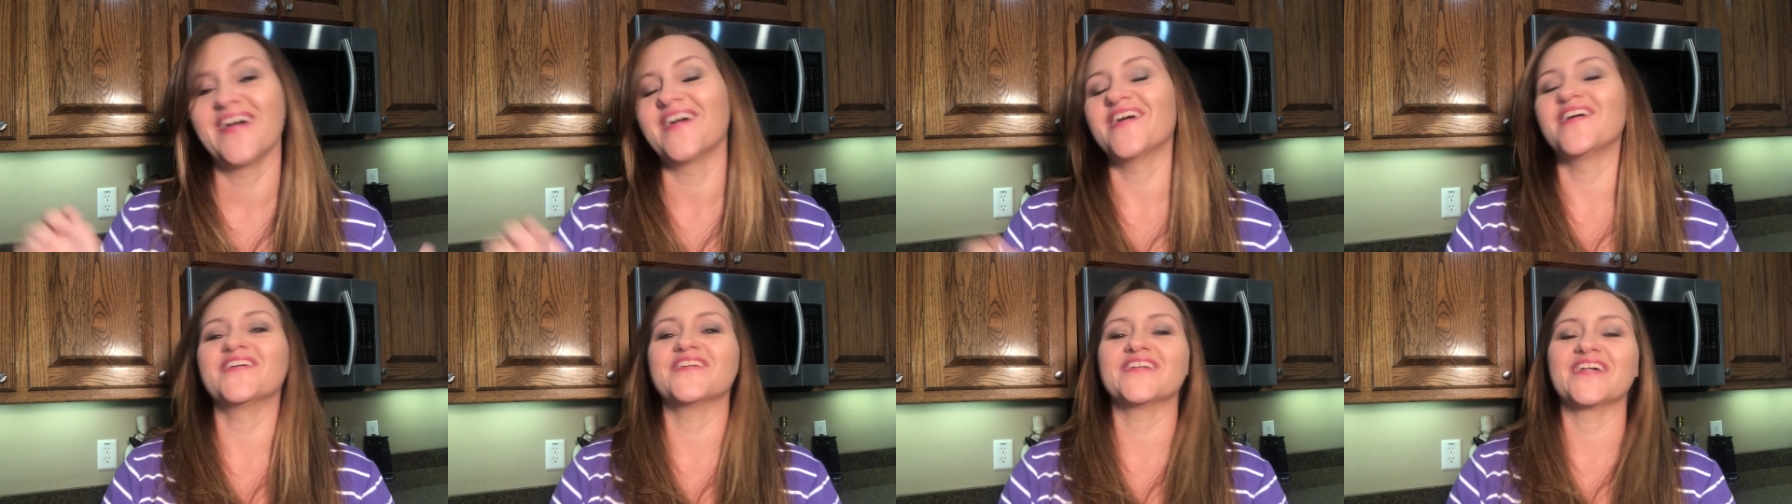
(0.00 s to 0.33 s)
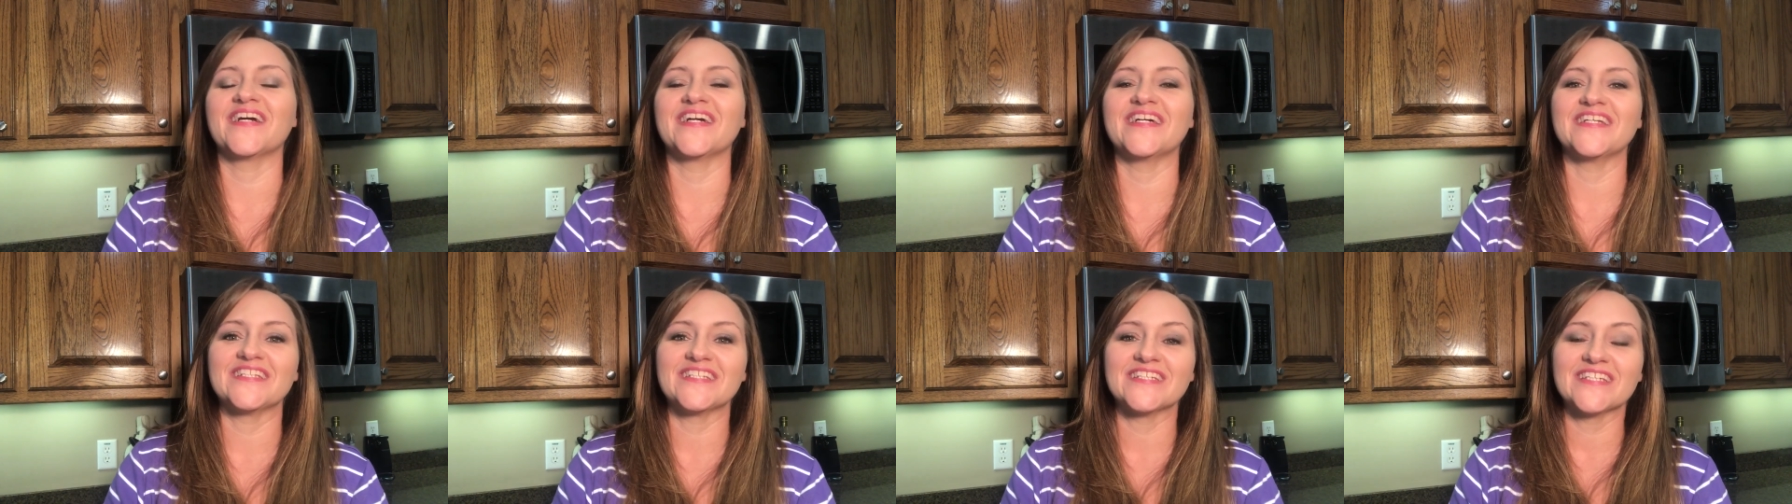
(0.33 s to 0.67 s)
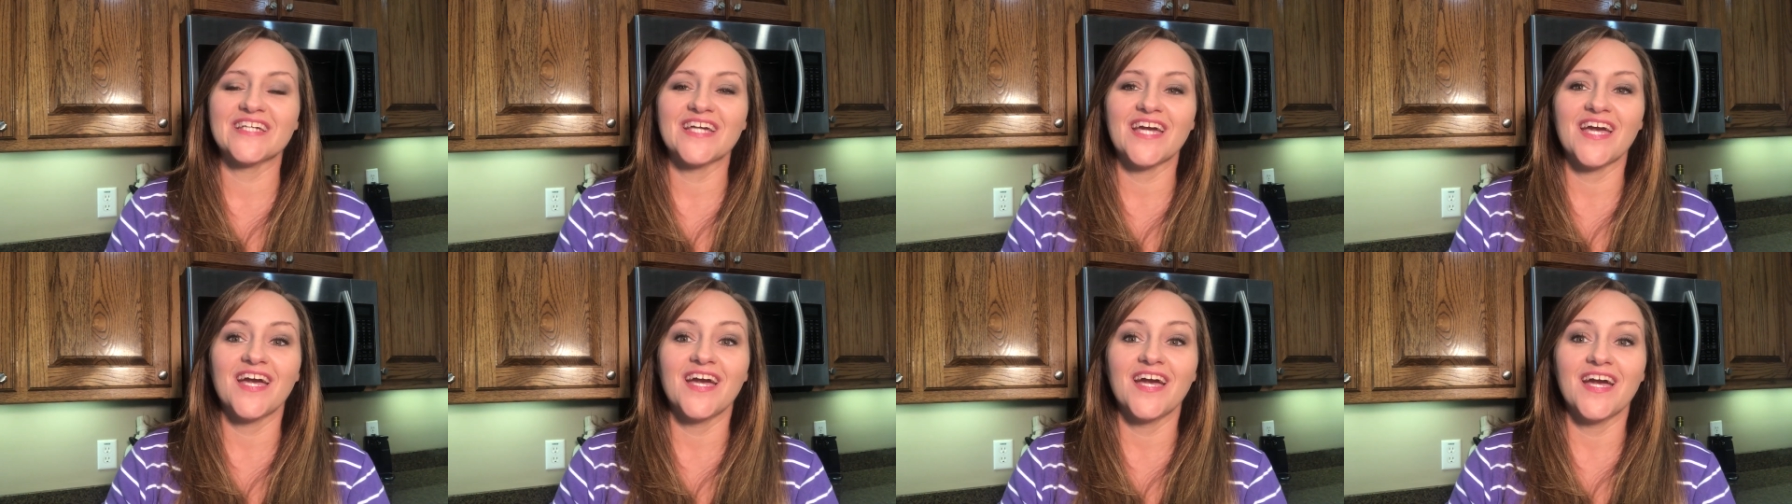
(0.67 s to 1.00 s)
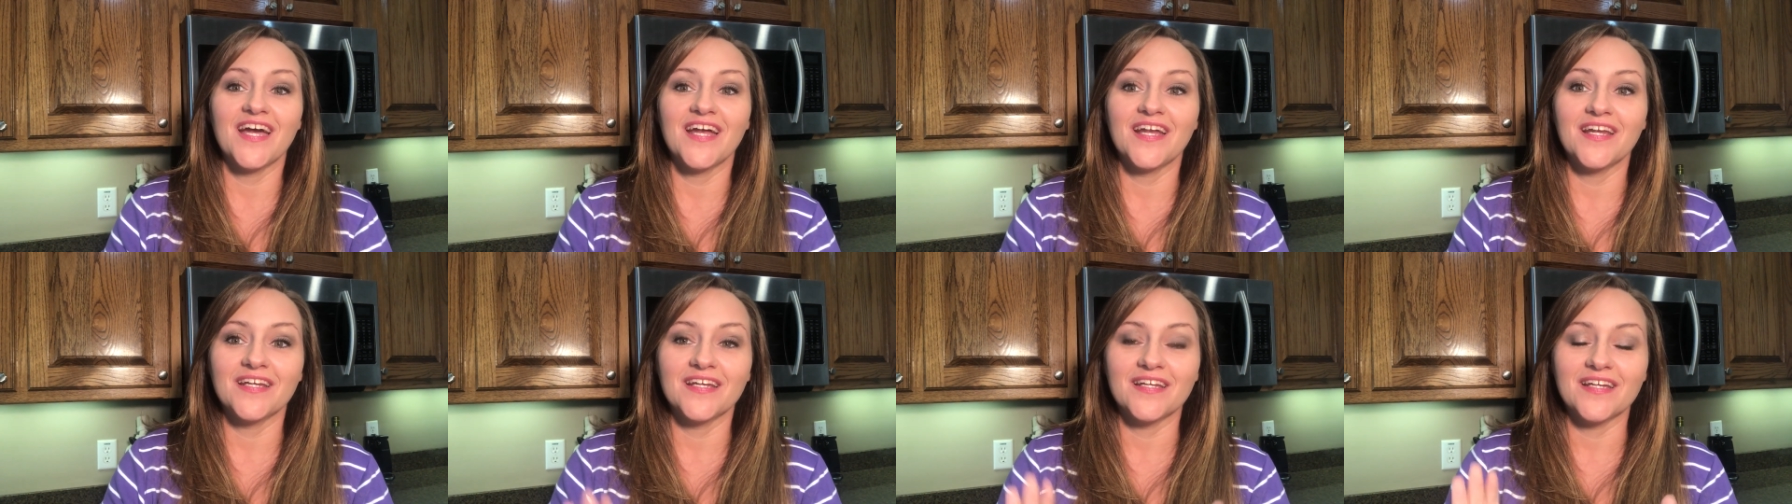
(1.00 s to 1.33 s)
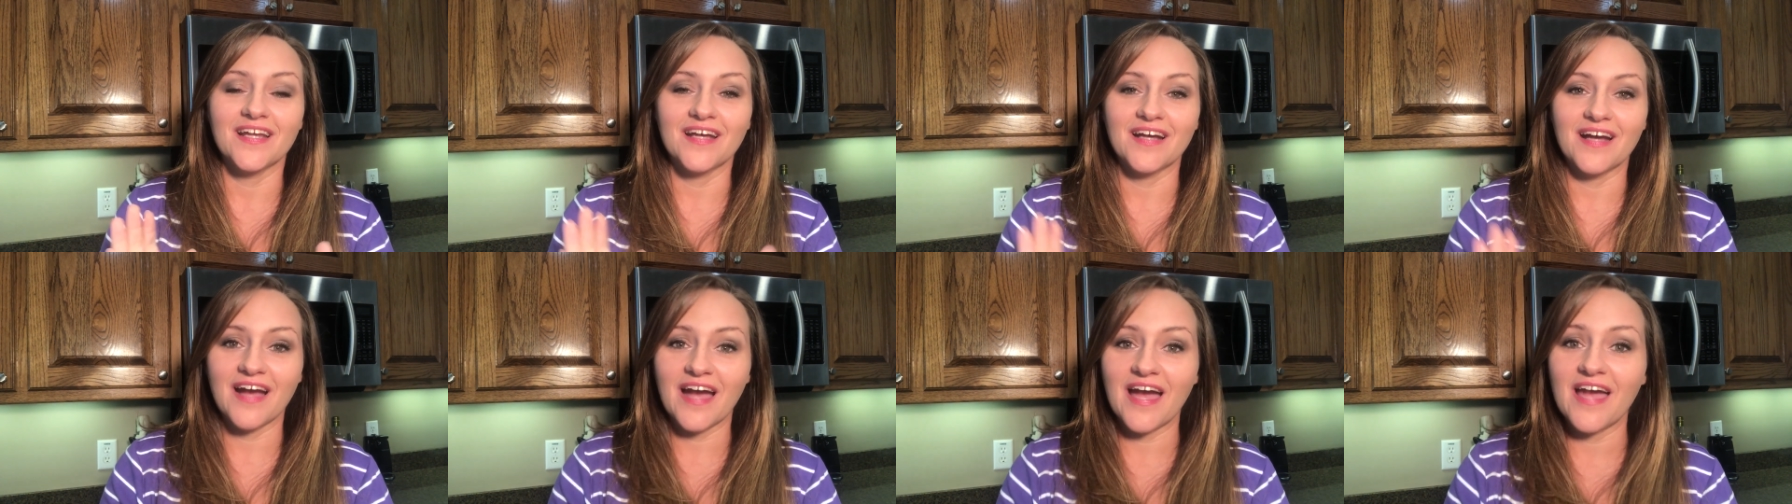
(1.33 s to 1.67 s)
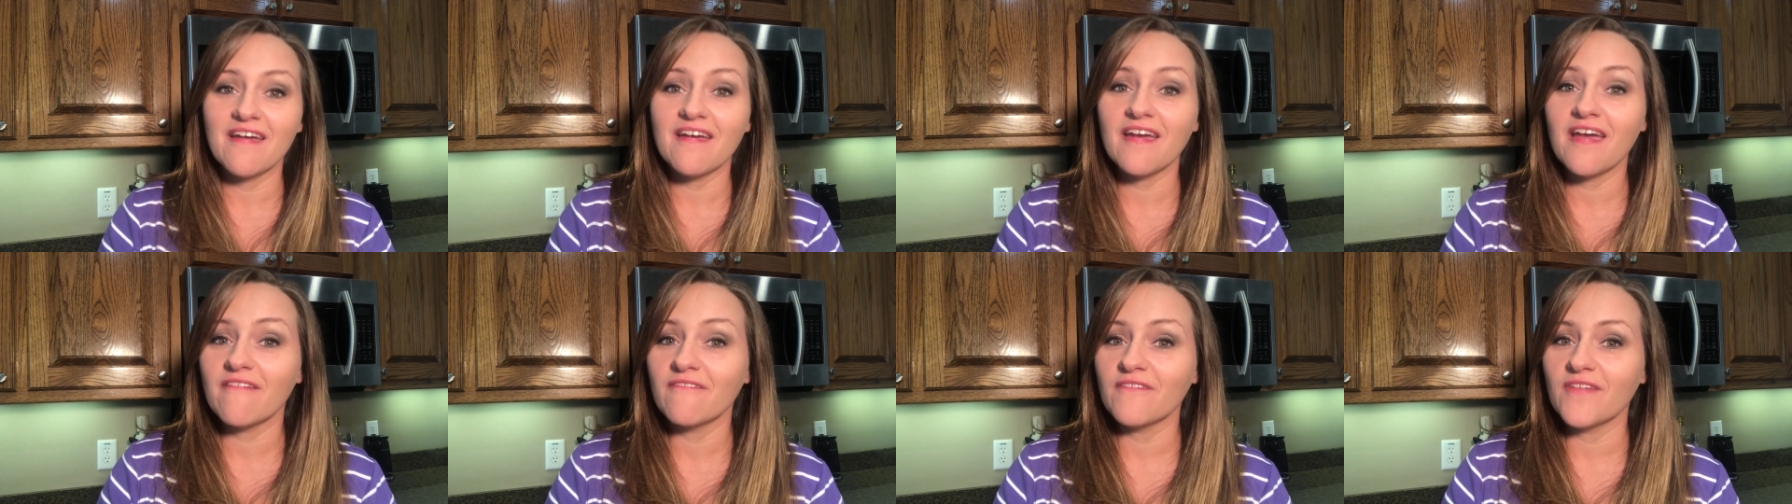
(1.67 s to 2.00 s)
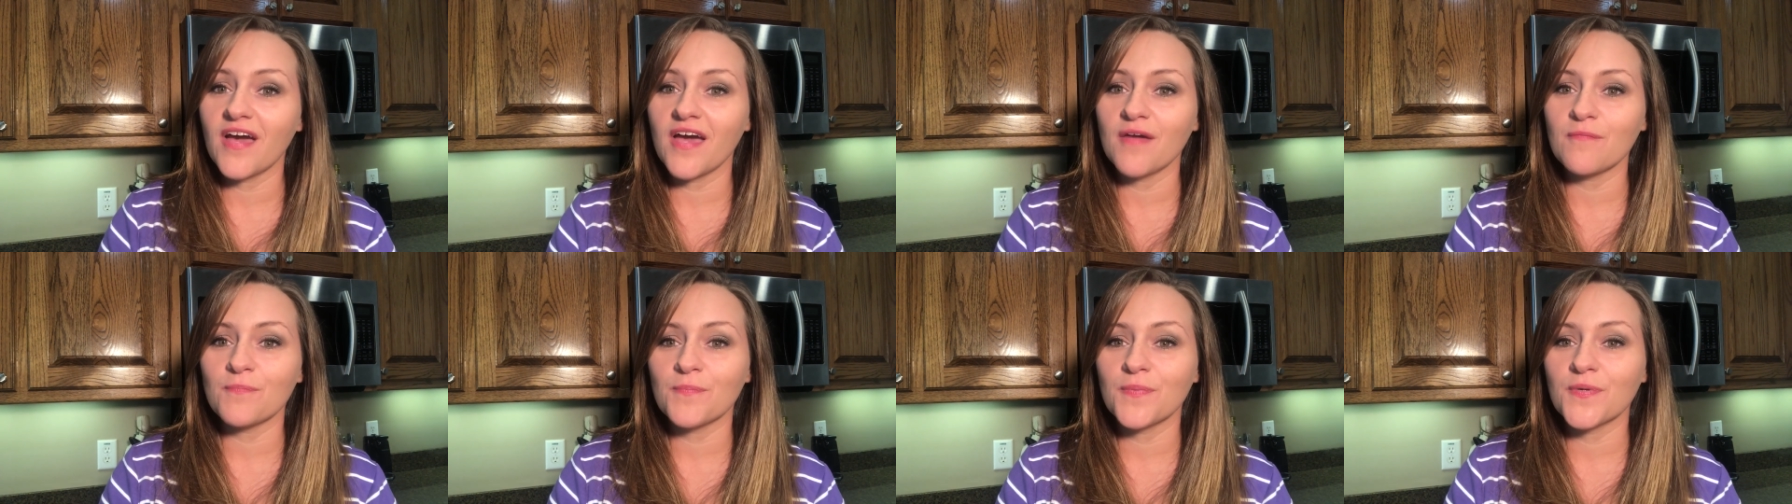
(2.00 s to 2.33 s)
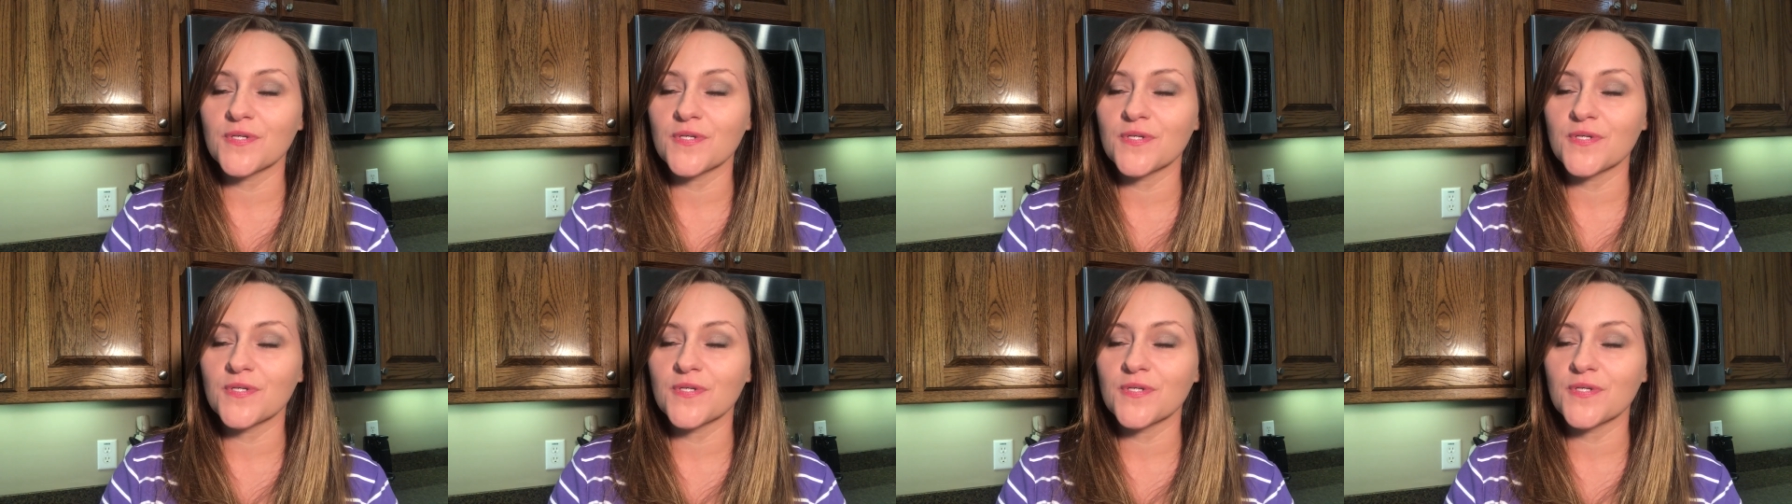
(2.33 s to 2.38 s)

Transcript: All right. I have not